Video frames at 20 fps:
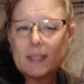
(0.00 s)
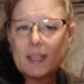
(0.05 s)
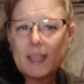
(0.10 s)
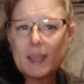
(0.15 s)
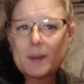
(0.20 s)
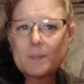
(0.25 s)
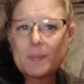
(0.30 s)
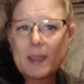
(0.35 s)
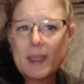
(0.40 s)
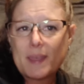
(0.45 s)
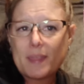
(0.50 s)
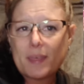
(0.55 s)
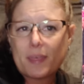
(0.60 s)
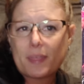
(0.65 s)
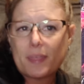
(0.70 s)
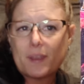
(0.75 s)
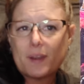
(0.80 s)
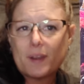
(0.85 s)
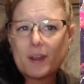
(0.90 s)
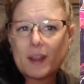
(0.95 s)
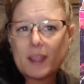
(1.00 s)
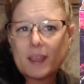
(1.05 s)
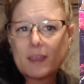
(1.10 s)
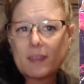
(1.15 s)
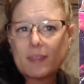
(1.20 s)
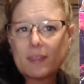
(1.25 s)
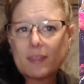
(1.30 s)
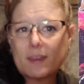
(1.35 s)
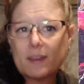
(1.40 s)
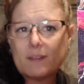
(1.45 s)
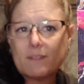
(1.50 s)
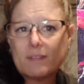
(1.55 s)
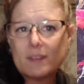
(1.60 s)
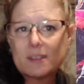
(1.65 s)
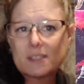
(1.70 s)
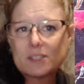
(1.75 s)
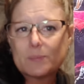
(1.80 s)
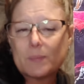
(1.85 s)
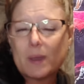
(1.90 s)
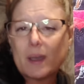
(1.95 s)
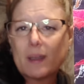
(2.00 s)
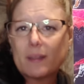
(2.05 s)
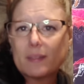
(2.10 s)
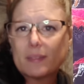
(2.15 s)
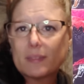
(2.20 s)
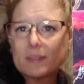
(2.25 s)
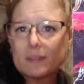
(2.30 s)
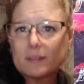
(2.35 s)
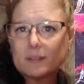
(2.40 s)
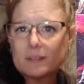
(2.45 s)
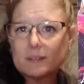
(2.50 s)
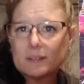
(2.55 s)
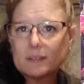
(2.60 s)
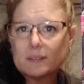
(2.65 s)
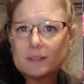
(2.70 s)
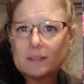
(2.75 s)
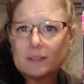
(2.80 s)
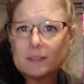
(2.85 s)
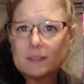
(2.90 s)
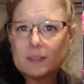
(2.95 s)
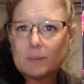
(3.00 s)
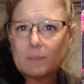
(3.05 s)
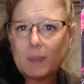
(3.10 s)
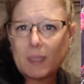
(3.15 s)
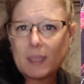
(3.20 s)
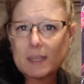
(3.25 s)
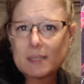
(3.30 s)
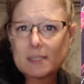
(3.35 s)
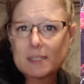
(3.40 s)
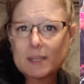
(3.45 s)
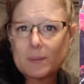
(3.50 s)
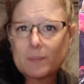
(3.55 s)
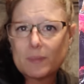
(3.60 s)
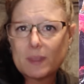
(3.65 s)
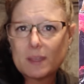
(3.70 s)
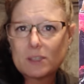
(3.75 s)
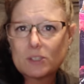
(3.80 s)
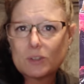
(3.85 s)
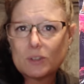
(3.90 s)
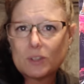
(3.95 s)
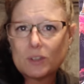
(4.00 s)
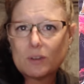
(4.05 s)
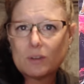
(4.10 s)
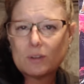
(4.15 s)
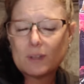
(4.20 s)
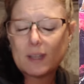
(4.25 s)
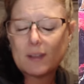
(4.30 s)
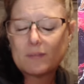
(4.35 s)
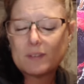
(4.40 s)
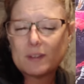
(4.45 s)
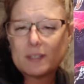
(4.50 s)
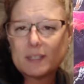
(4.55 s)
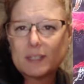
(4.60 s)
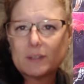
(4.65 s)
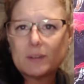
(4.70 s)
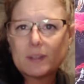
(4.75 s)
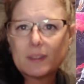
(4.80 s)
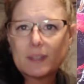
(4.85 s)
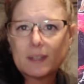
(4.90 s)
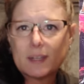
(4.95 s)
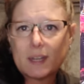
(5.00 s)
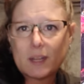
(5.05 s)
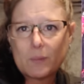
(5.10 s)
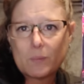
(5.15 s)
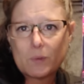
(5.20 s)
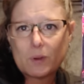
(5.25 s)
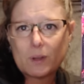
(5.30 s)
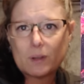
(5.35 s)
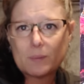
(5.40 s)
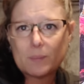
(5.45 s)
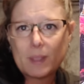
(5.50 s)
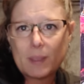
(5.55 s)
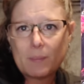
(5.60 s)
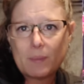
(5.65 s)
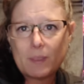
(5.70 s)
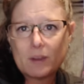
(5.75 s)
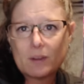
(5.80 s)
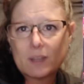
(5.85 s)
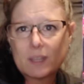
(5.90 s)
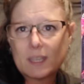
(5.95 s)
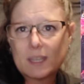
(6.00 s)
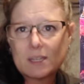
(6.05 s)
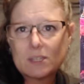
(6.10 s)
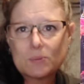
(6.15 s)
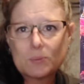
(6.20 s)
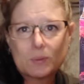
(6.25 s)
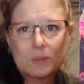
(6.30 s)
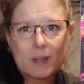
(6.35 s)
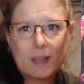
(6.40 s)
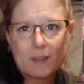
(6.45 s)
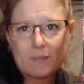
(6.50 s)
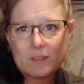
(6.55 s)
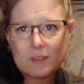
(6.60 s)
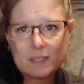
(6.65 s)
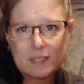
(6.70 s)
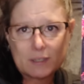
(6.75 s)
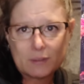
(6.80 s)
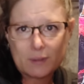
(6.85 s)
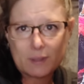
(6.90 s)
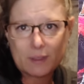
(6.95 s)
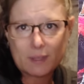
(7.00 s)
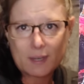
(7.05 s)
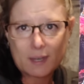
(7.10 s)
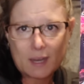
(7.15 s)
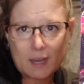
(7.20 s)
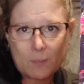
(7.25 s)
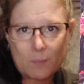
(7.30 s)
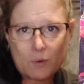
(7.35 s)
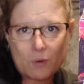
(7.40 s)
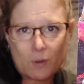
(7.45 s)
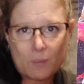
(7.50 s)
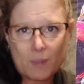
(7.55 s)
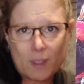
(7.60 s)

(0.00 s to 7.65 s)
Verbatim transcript: And by the 30th of this month, make it something so you don't have to deal with it anymore. Maybe your kids won't have to deal with it anymore.